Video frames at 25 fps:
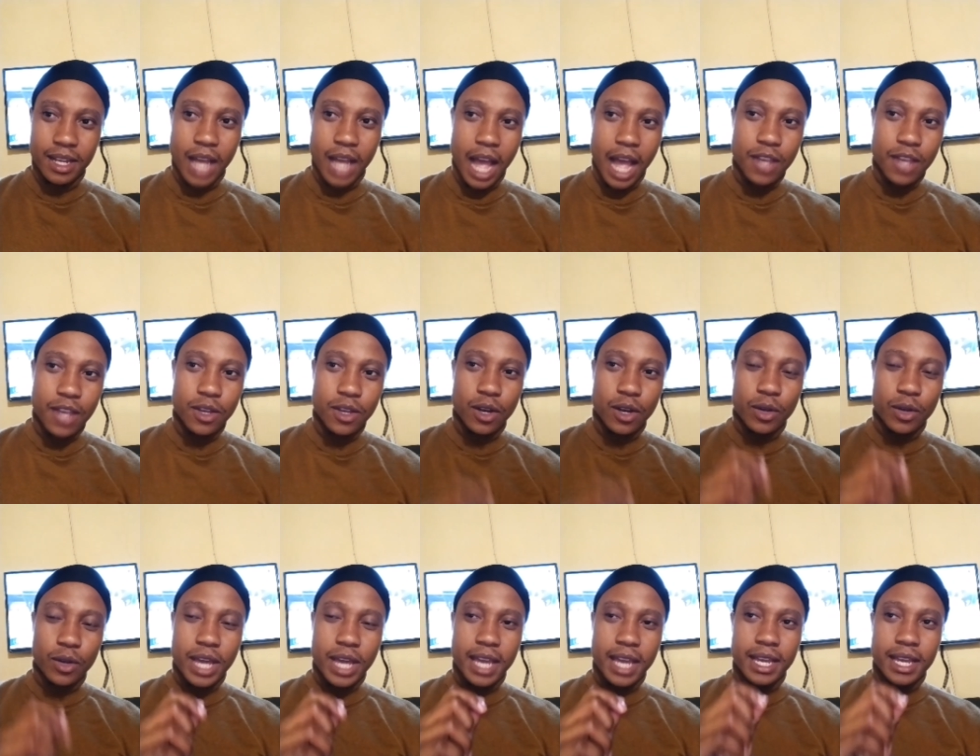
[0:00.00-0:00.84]
Are you
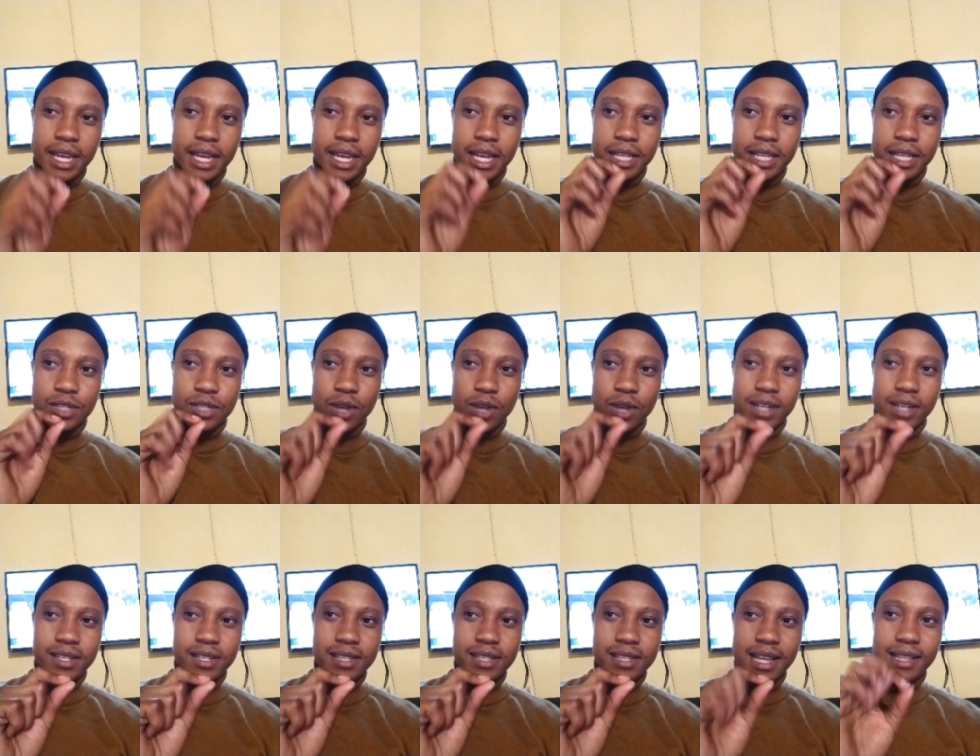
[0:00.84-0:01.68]
okay? To
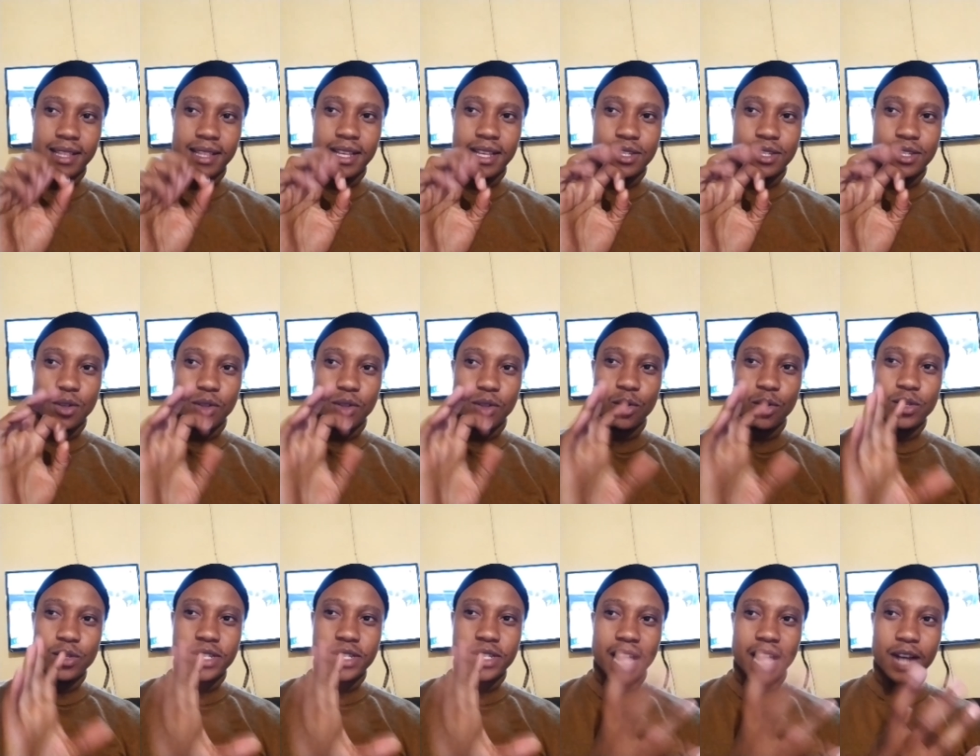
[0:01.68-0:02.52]
understand this, so
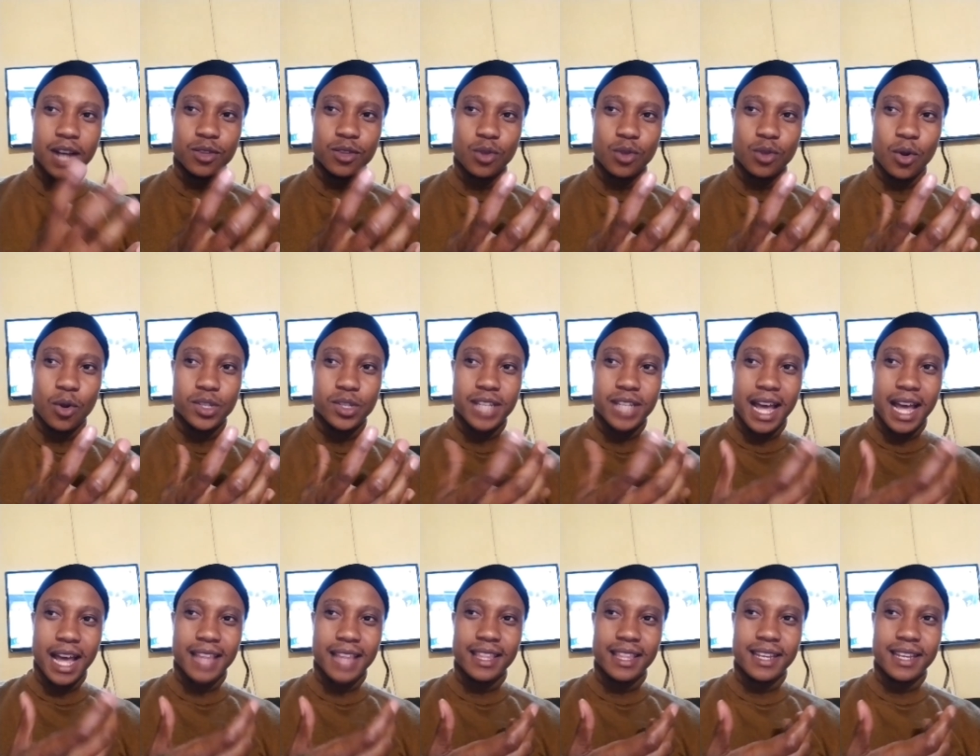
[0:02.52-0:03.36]
those dark thoughts
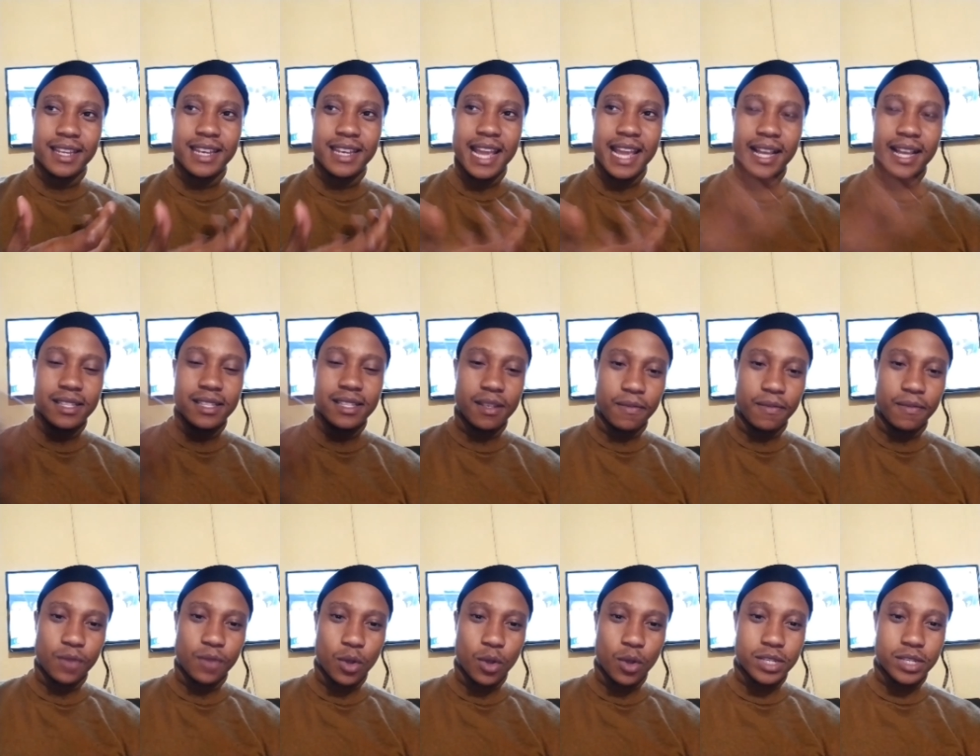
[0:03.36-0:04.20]
are the
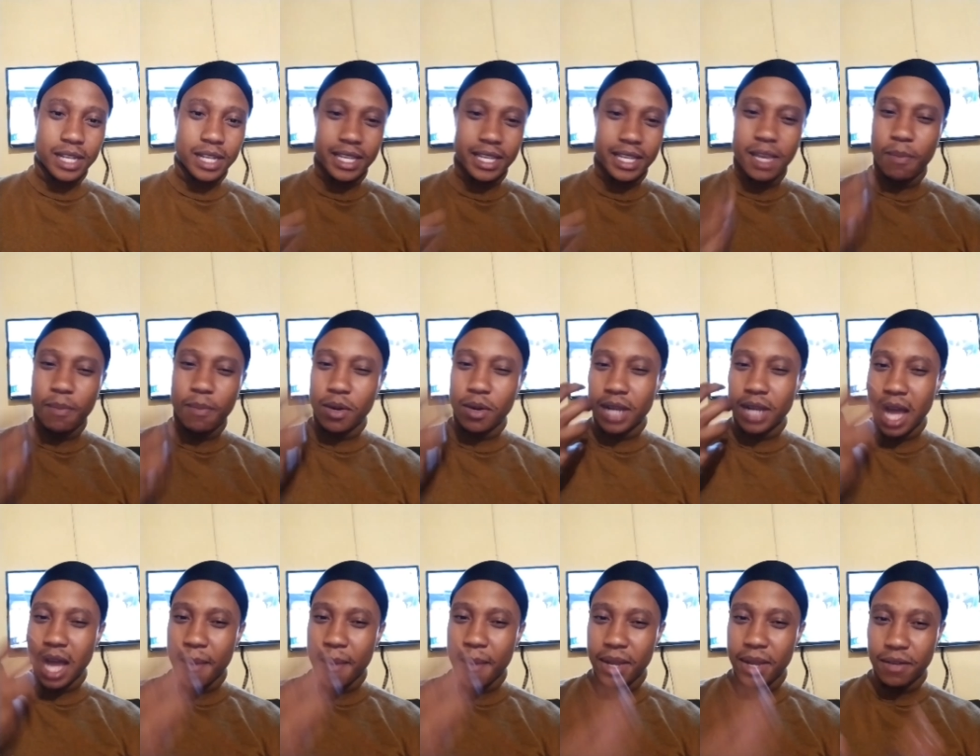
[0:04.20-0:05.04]
negative thoughts that keep on
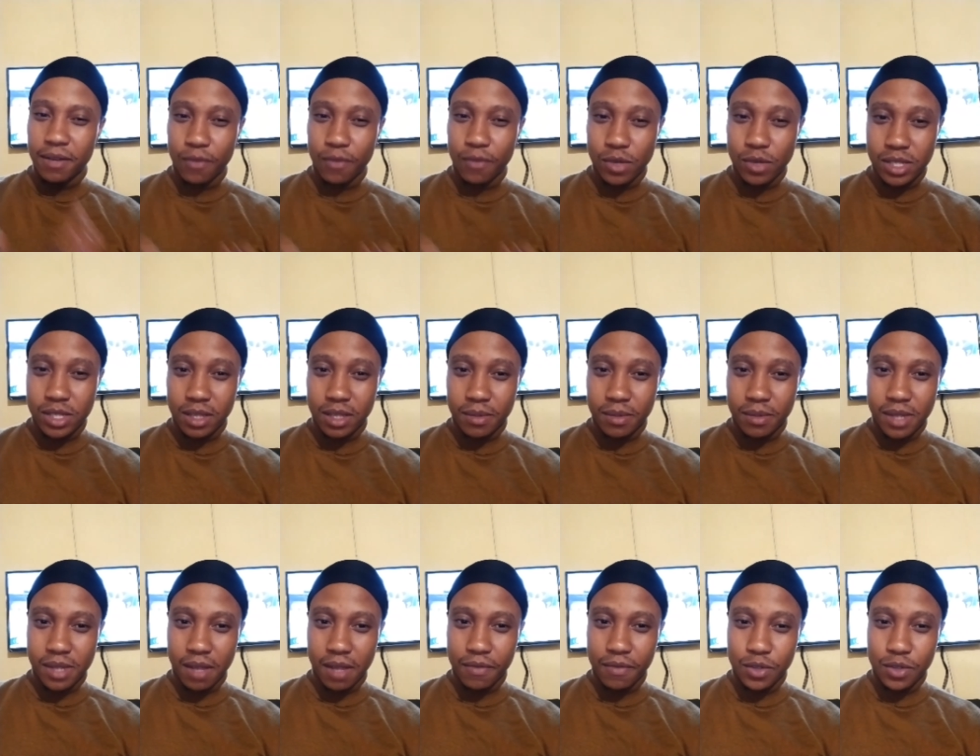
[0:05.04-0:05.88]
coming and forcing
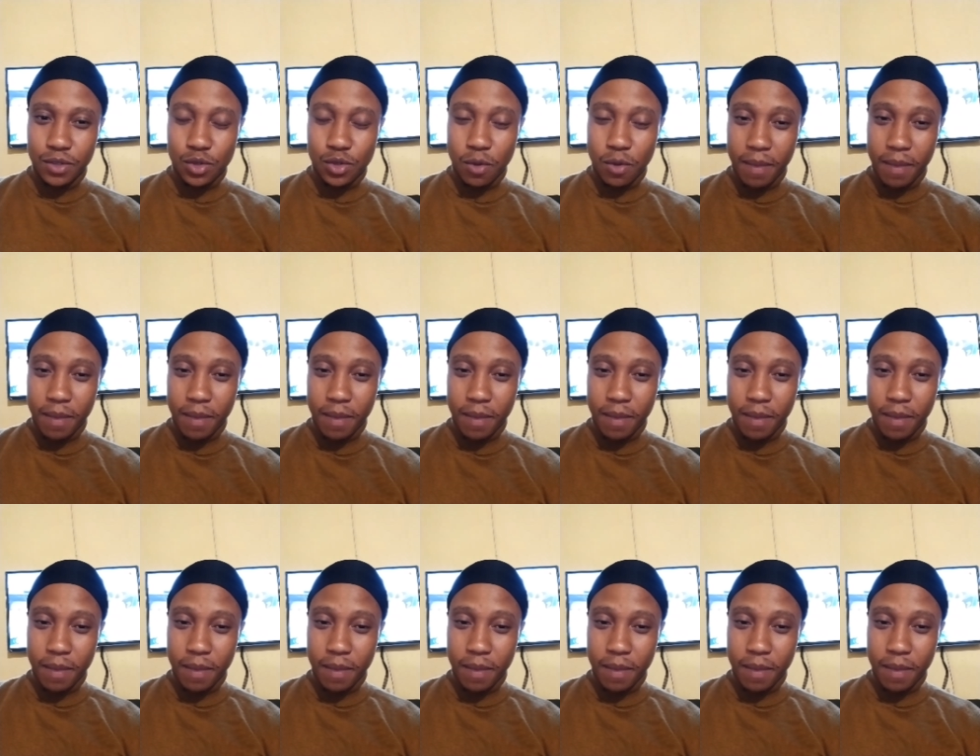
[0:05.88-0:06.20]
themselves into your